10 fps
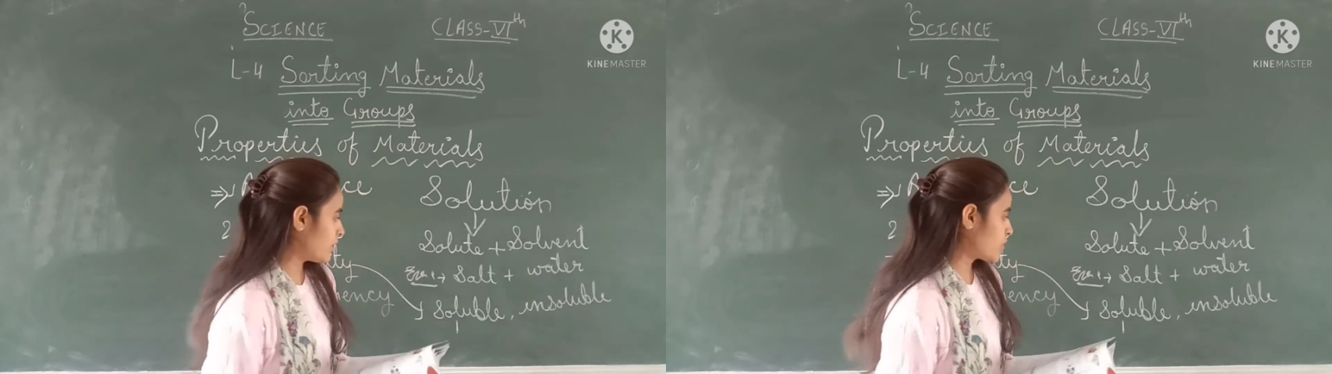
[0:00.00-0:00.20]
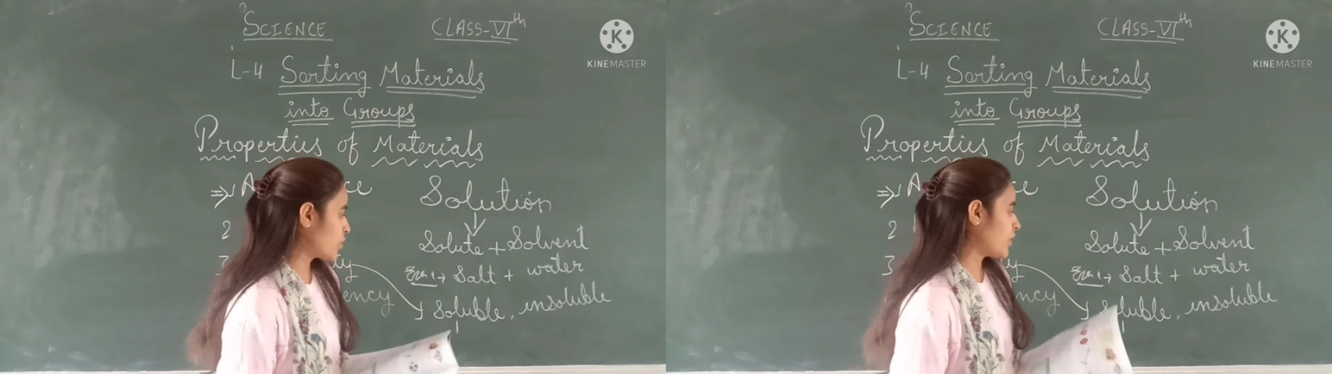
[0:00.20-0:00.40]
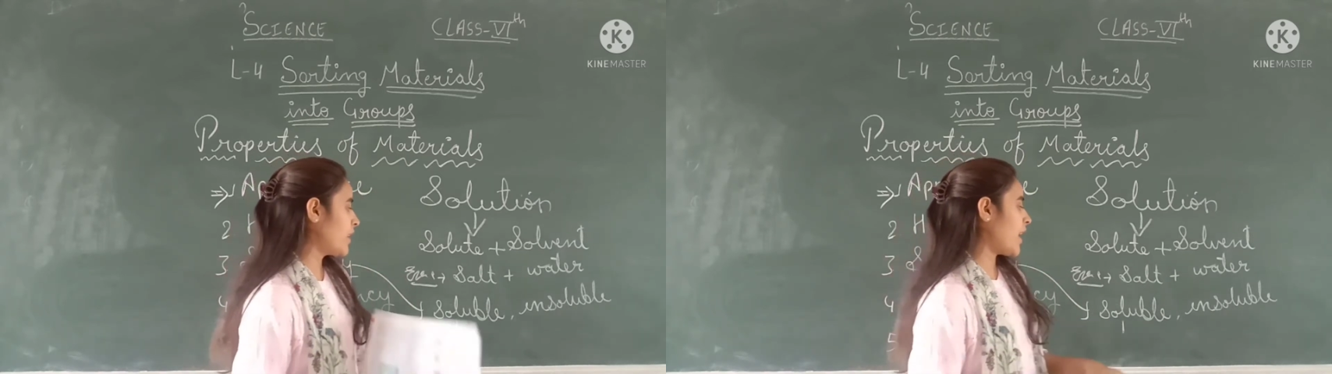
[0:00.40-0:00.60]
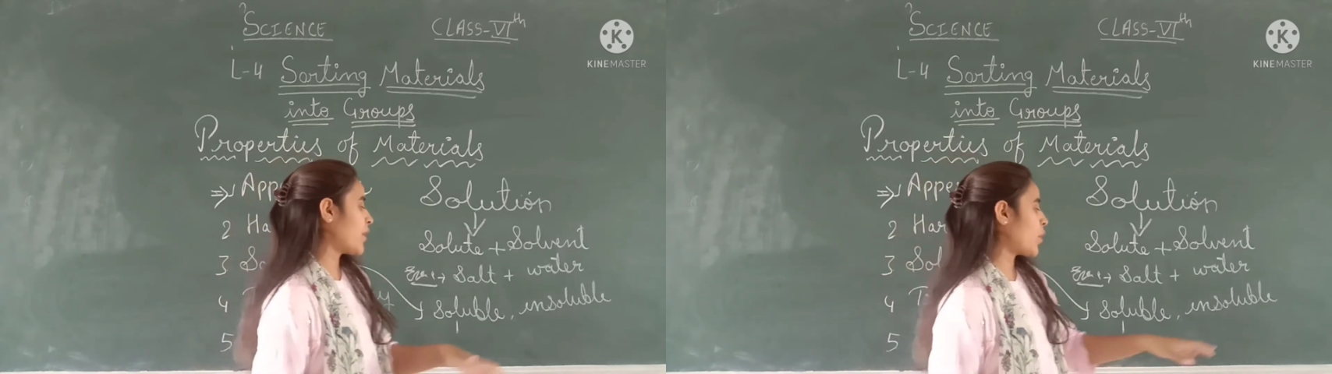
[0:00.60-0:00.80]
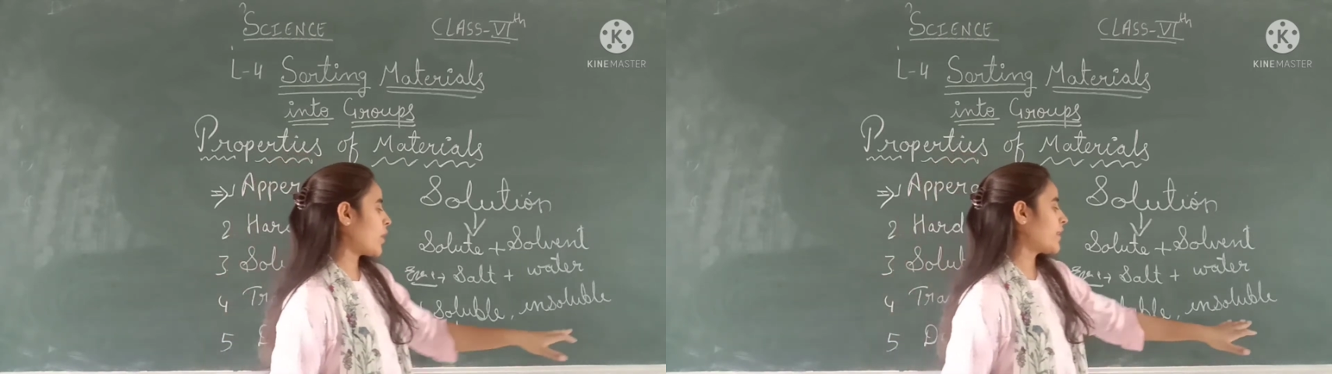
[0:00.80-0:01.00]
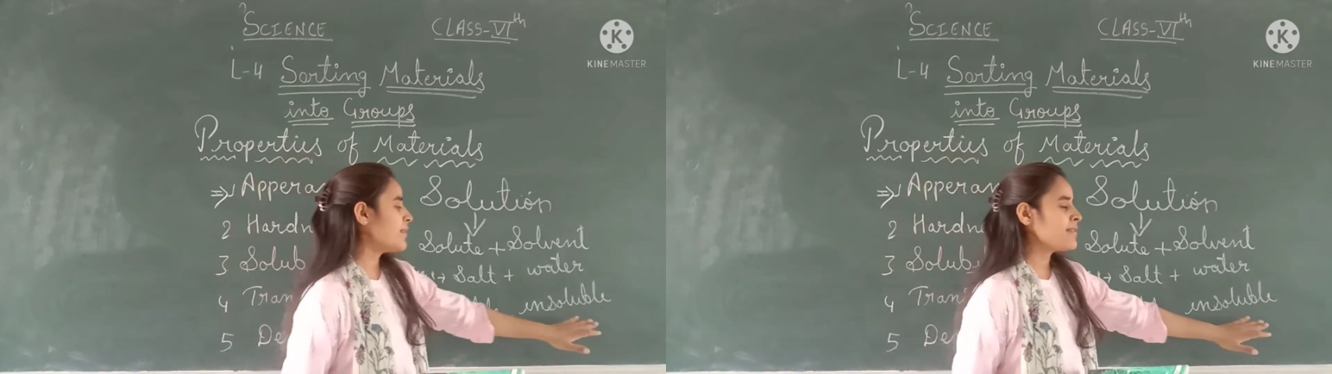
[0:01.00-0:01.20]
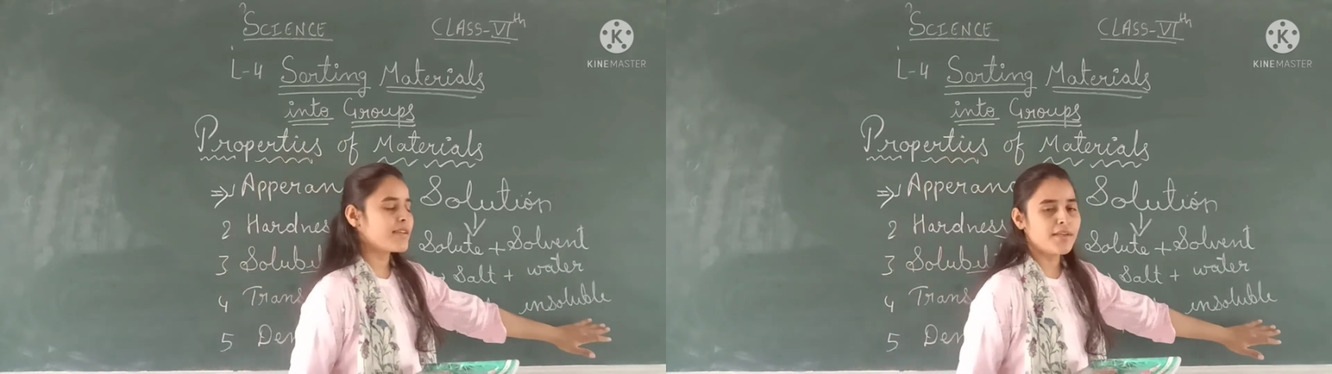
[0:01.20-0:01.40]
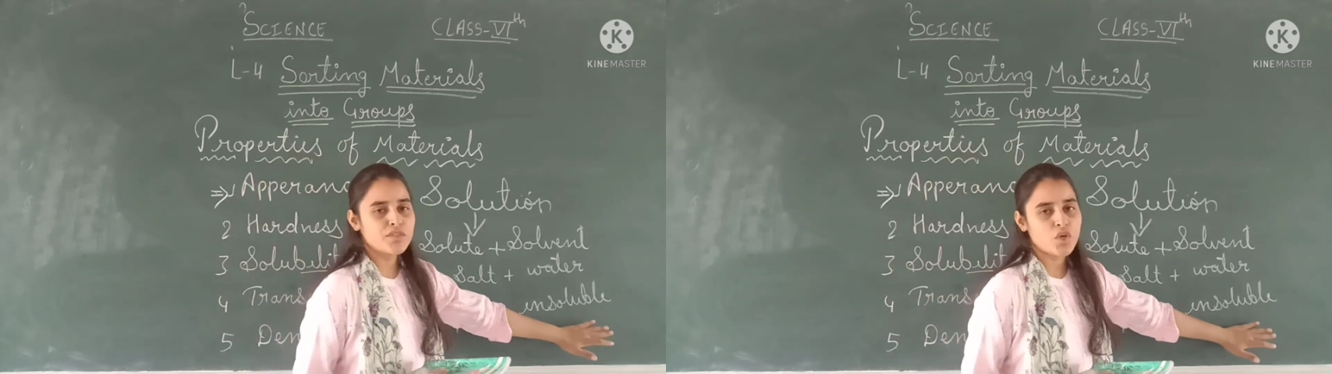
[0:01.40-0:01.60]
so they are known as
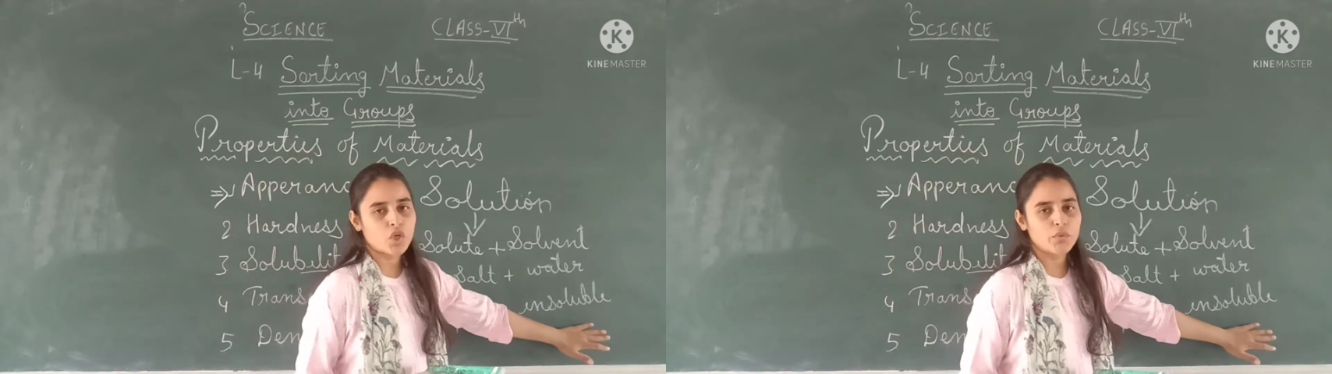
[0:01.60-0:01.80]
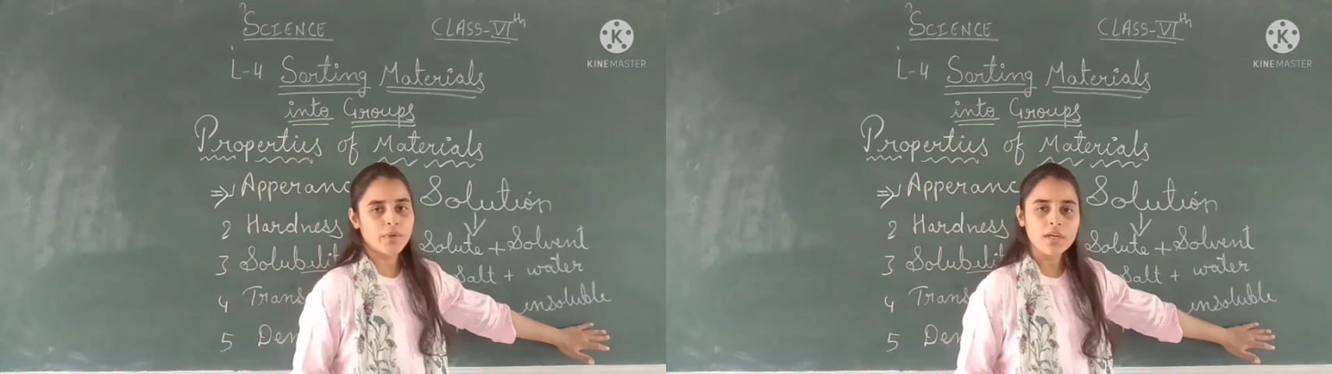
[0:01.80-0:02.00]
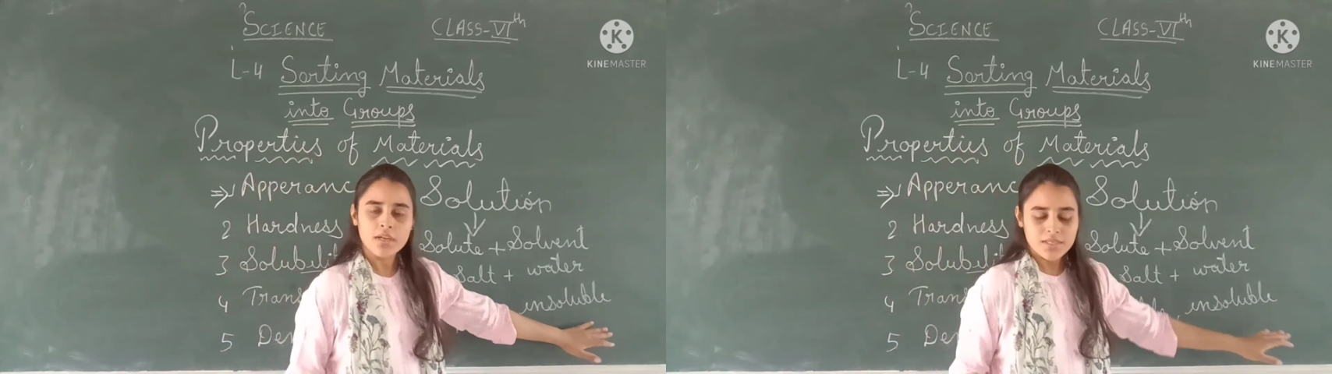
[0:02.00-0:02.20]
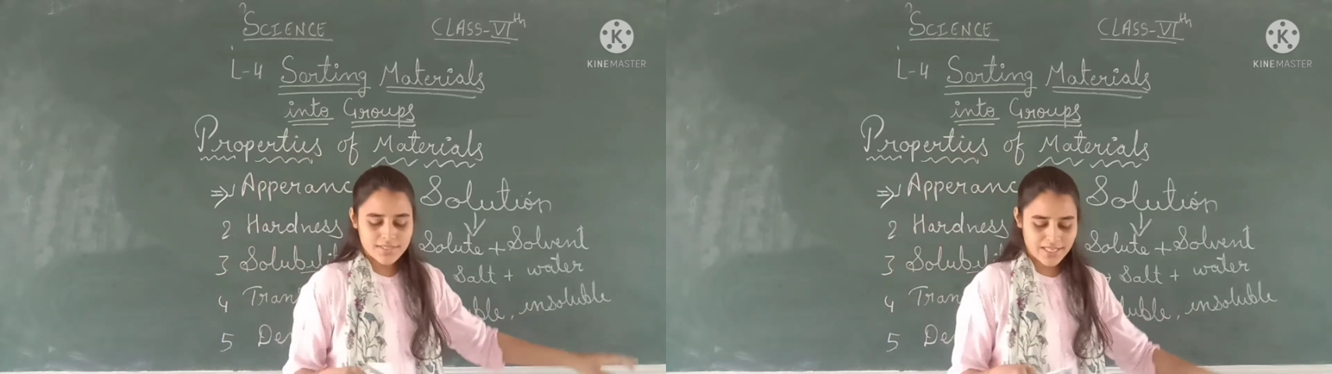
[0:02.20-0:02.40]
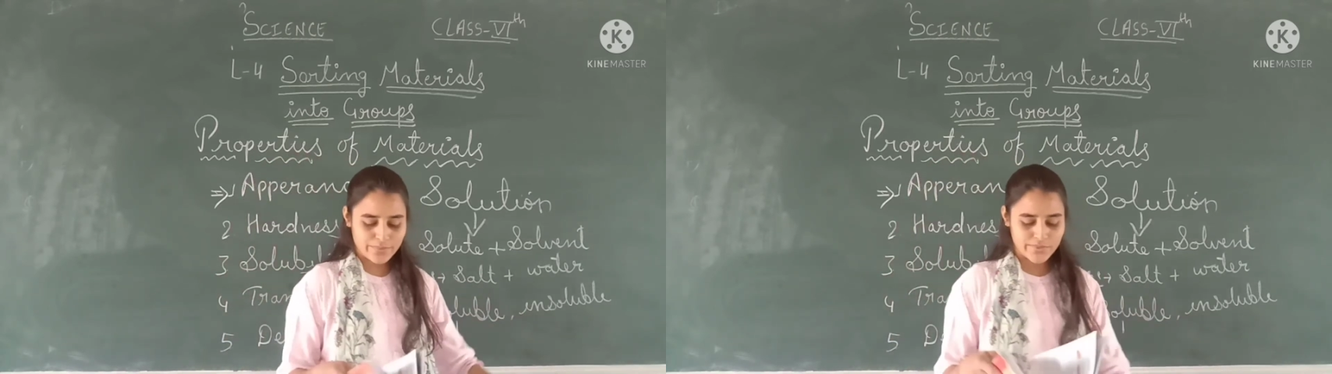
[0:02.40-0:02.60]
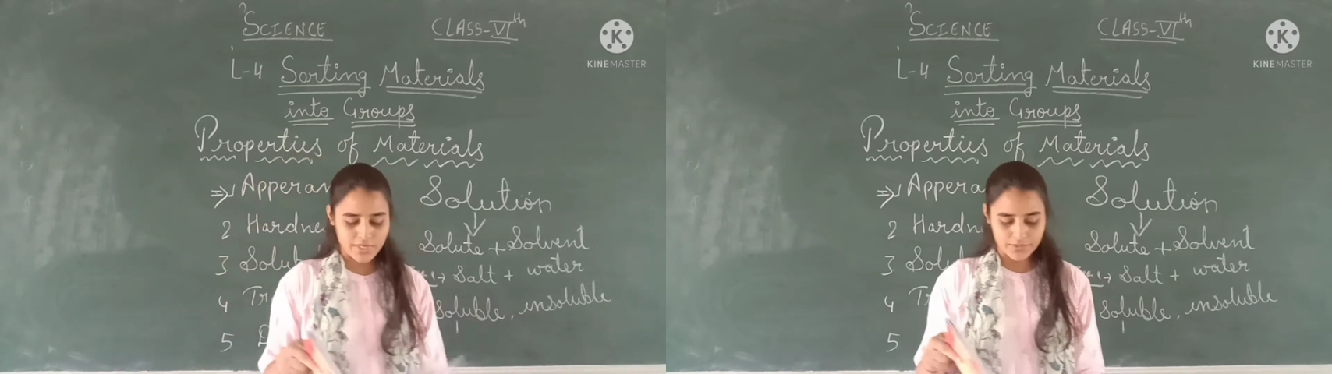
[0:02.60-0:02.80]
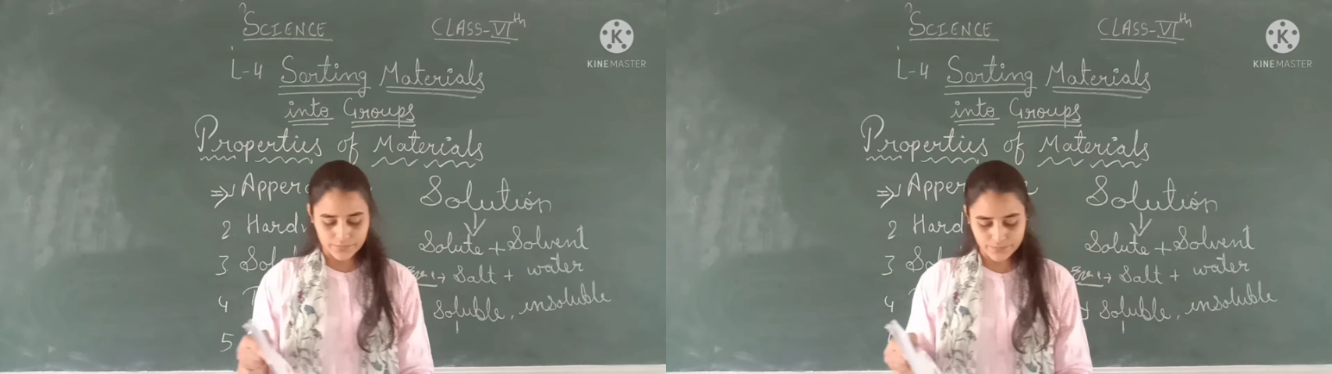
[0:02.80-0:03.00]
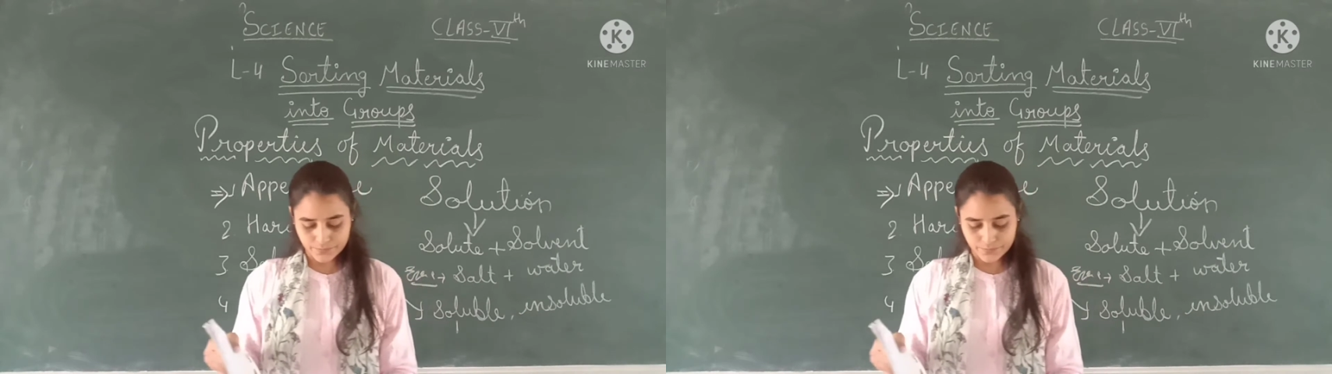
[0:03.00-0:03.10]
insoluble substance.